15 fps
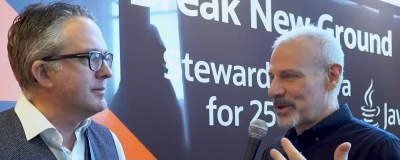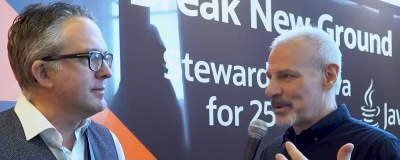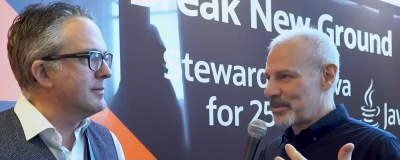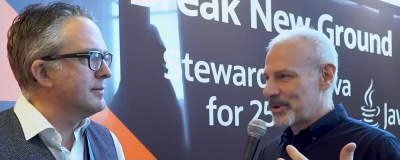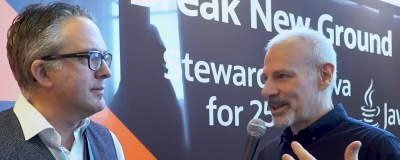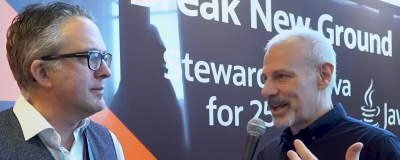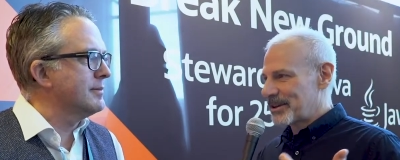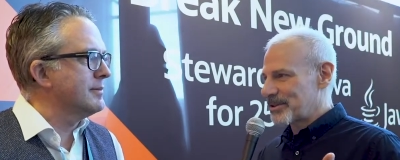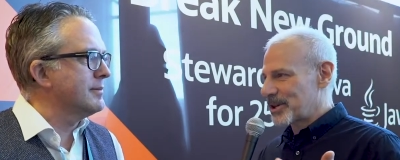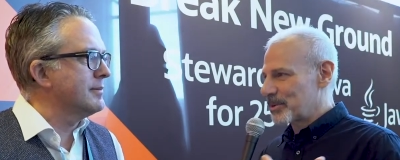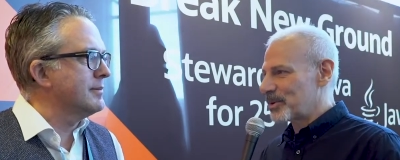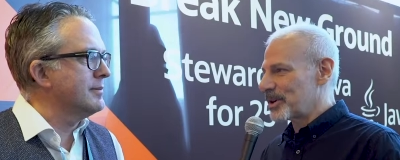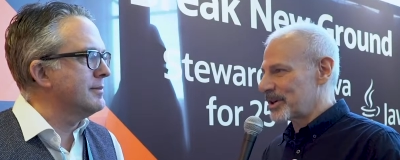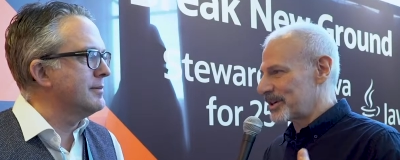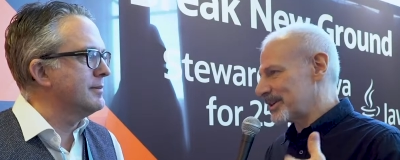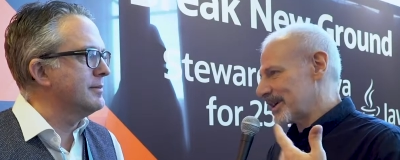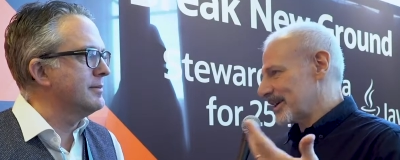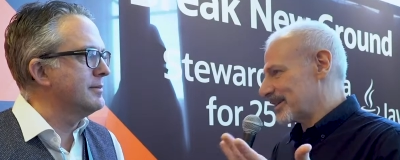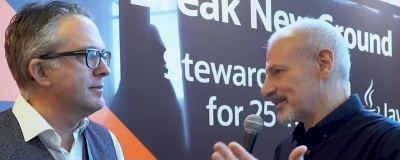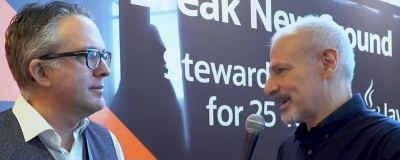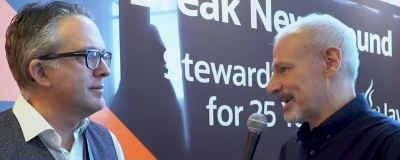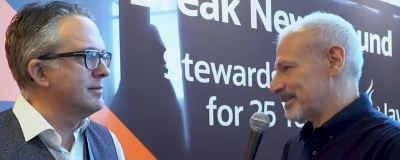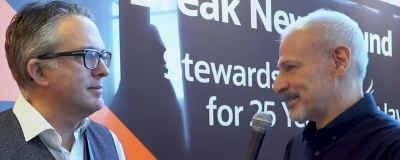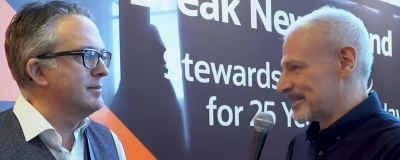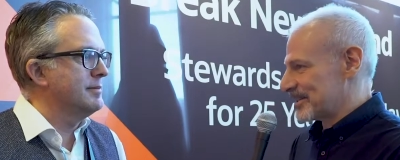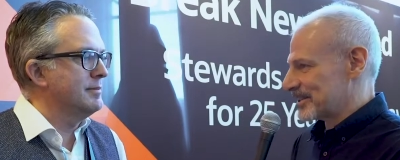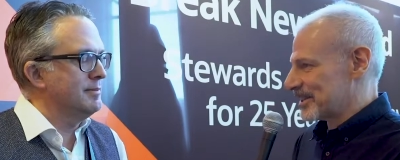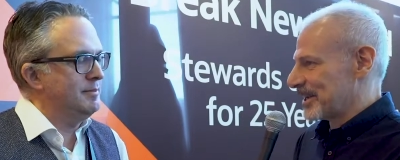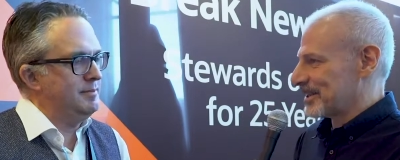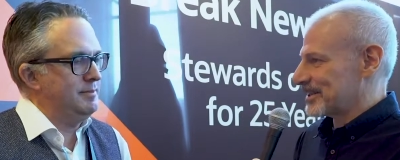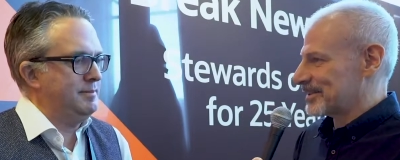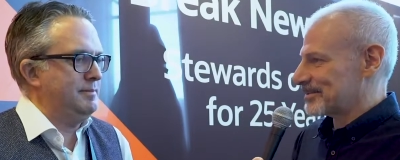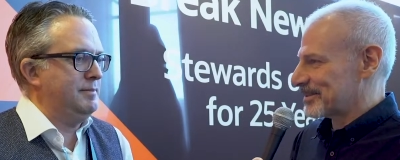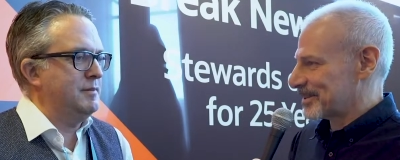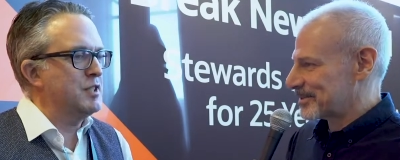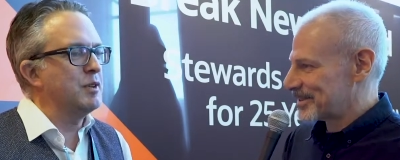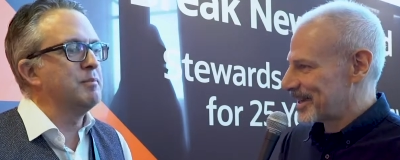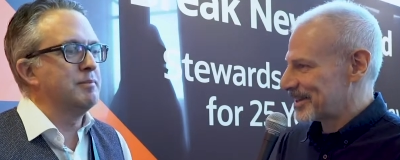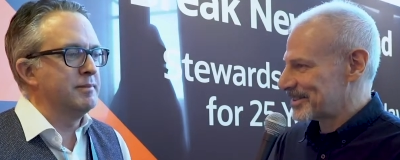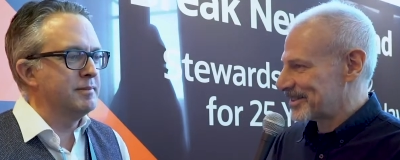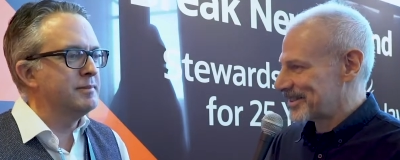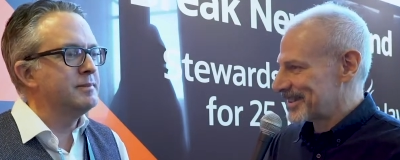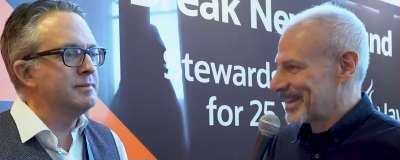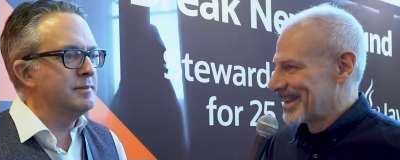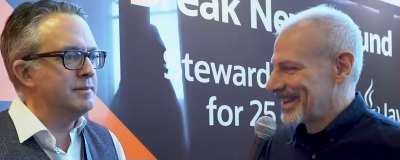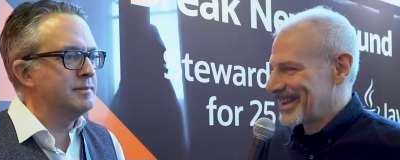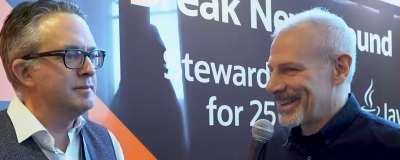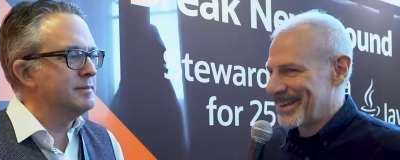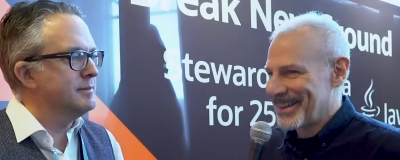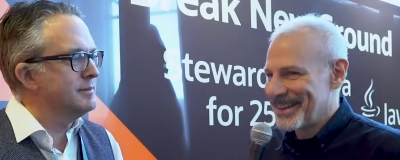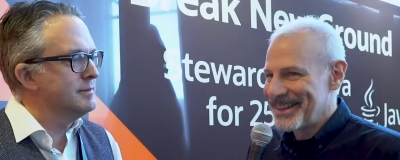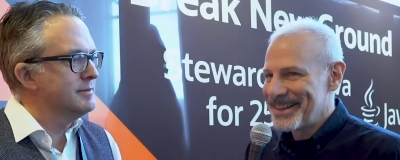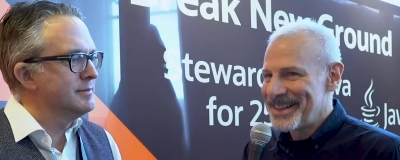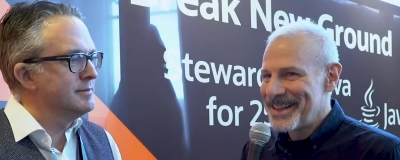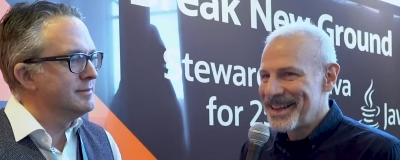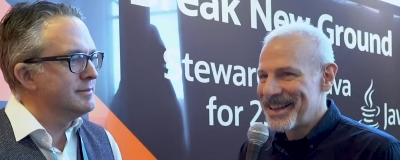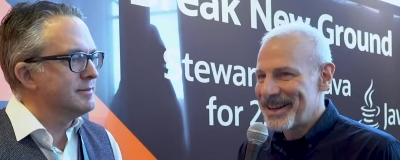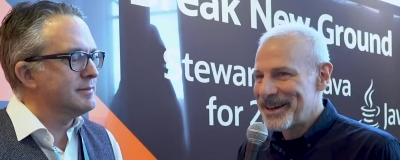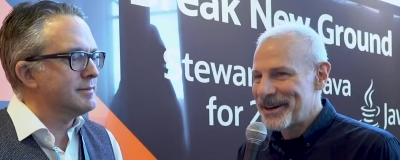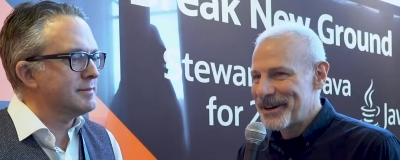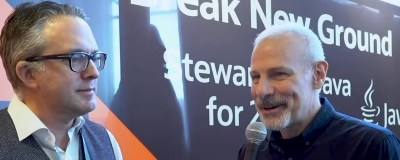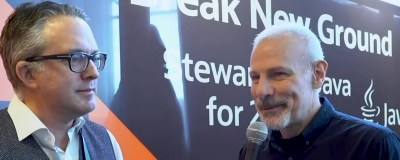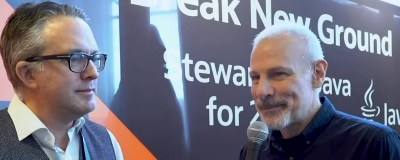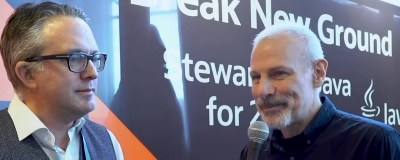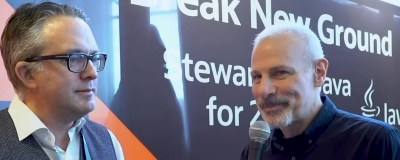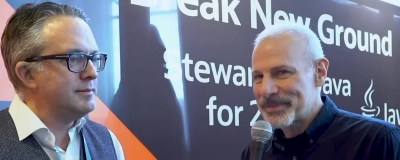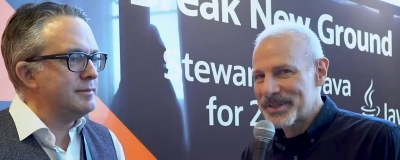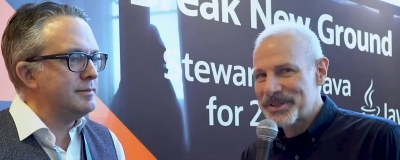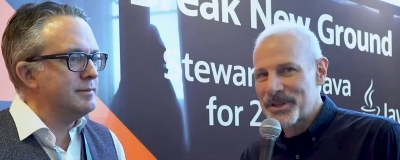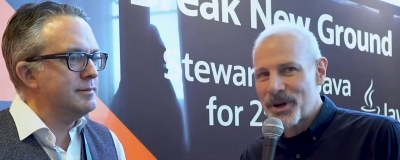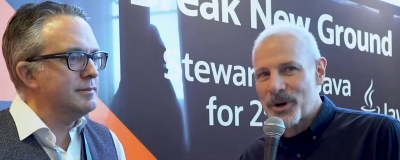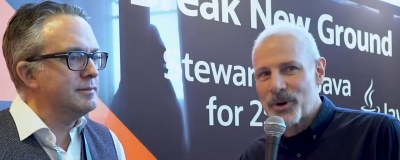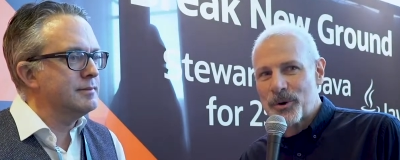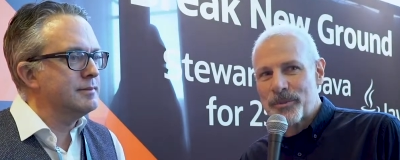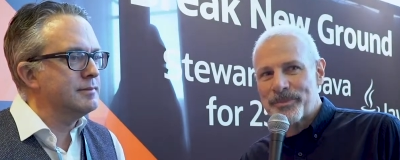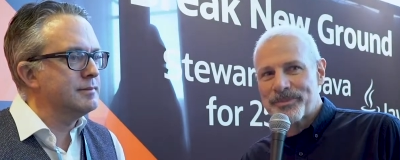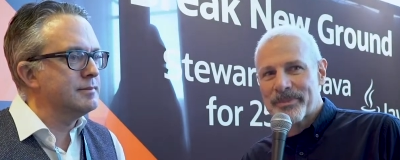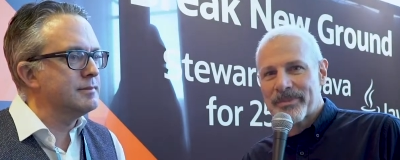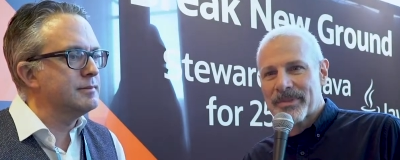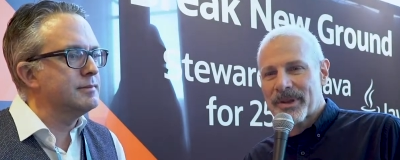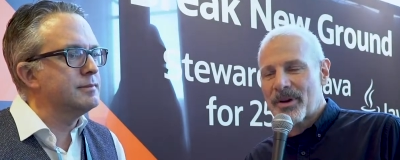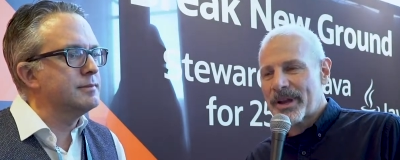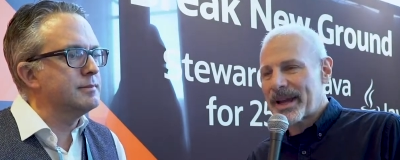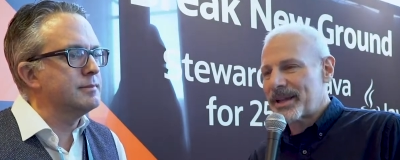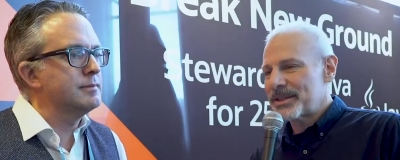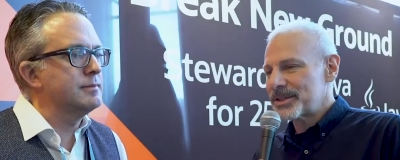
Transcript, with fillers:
Speaker 1: people actually would, and I just liked it. That was excellent. um, so, okay,